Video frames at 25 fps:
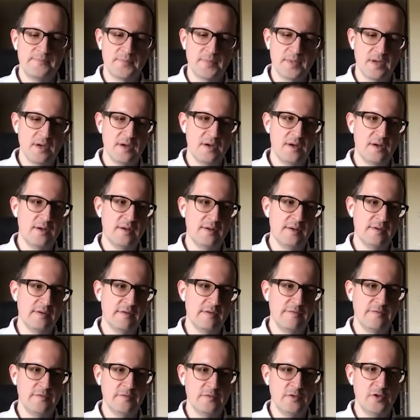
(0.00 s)

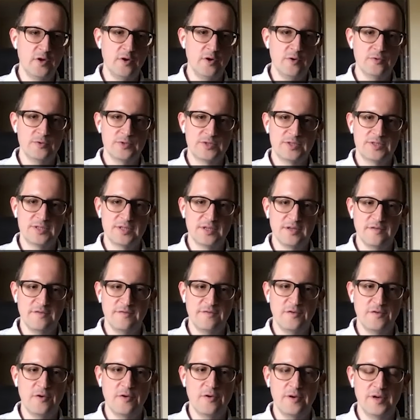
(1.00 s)
For those of
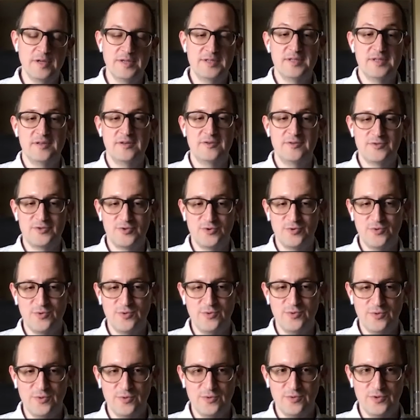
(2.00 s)
your listeners
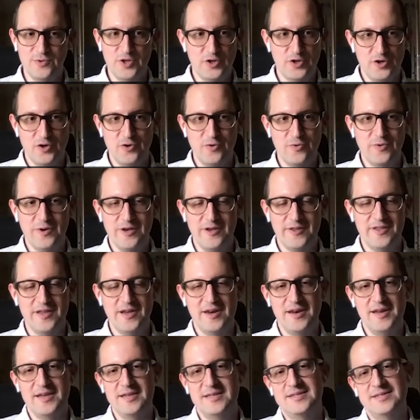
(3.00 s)
who don't know where
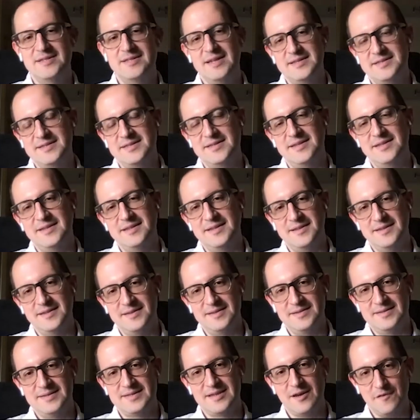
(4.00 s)
that is, that's
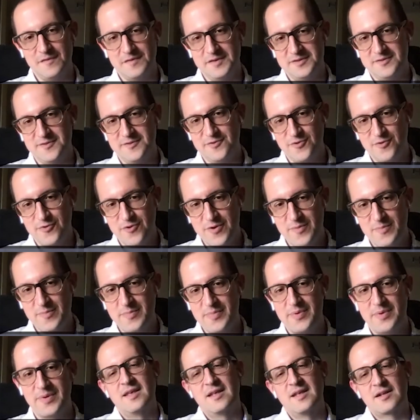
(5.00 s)
in Southeastern Europe,
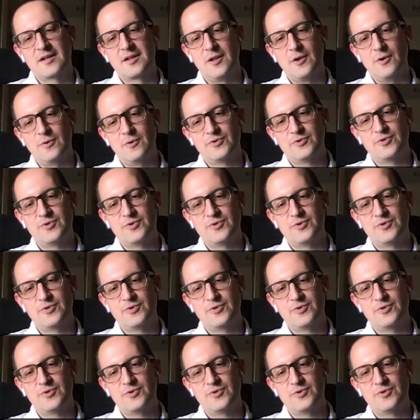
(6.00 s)
close